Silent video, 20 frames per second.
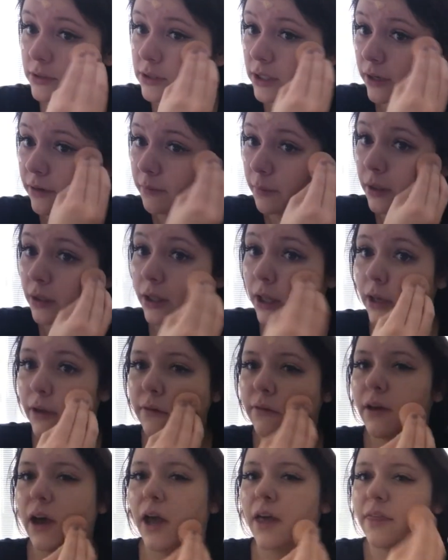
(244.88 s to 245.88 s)
saved my
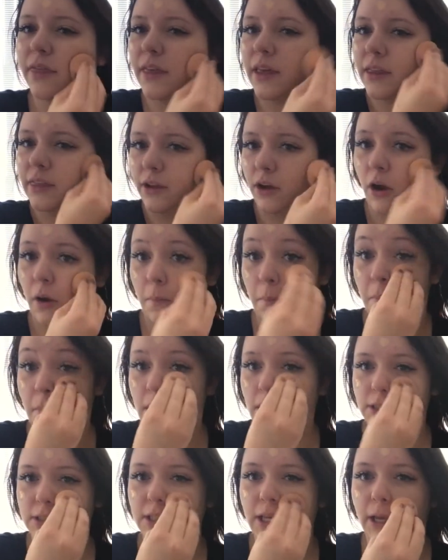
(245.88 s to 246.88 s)
life. I think they're
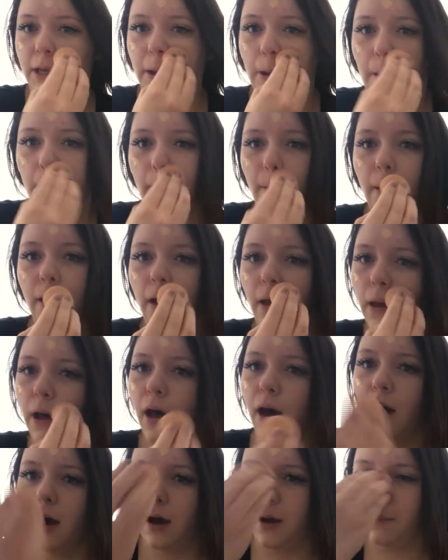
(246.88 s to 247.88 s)
amazing.
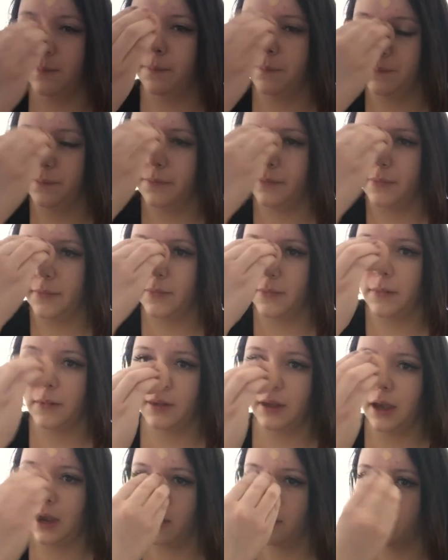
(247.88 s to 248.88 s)
I
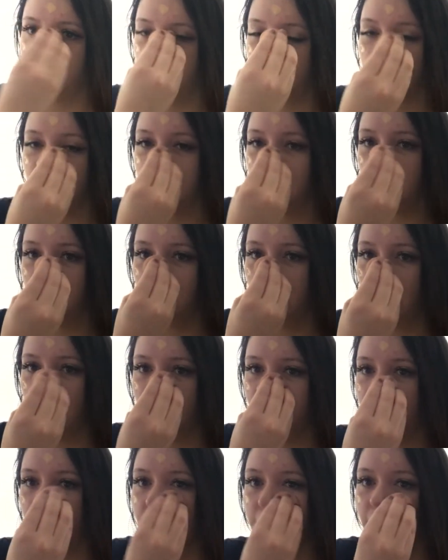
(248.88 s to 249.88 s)
really do. I
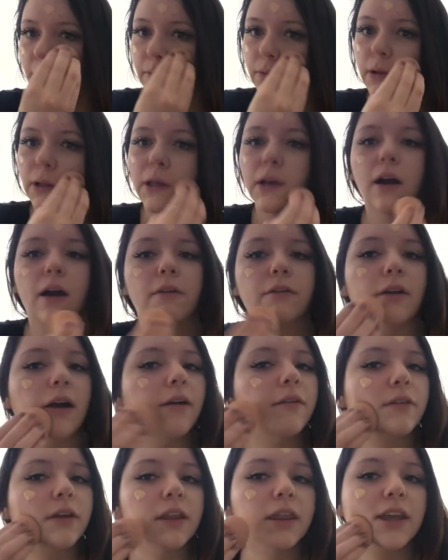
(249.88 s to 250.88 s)
think they really cover
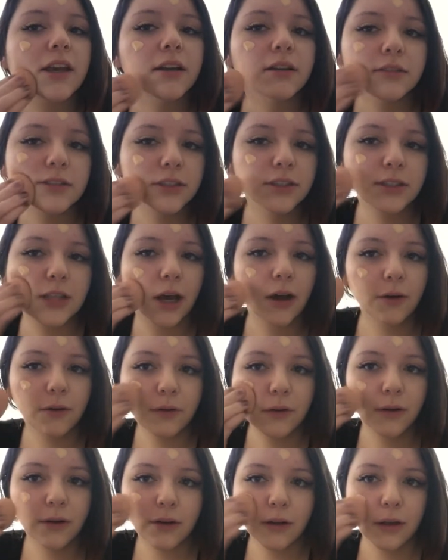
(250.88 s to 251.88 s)
everything. So
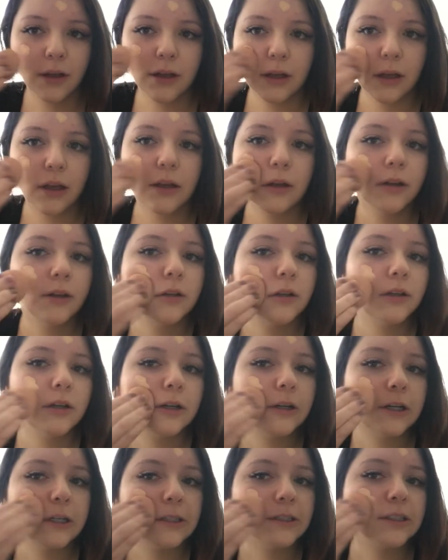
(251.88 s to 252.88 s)

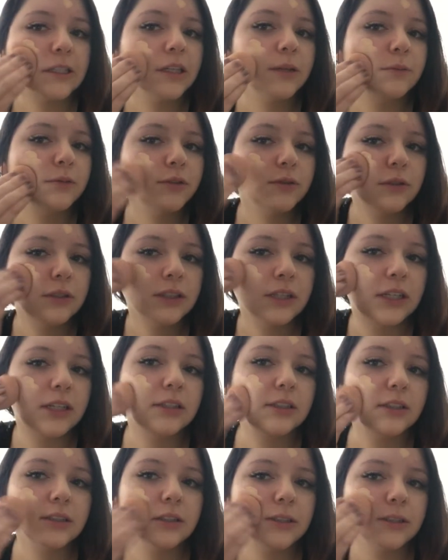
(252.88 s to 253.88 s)
I just keep doing
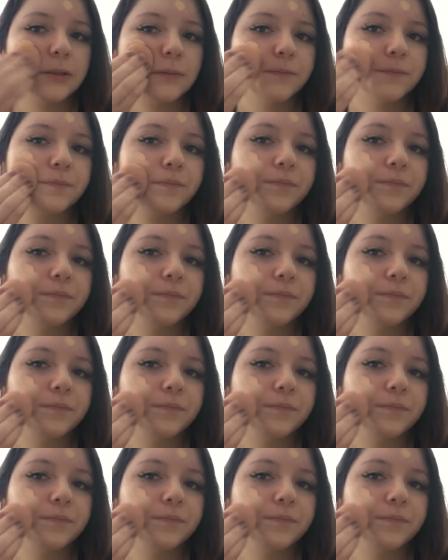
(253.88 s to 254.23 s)
this.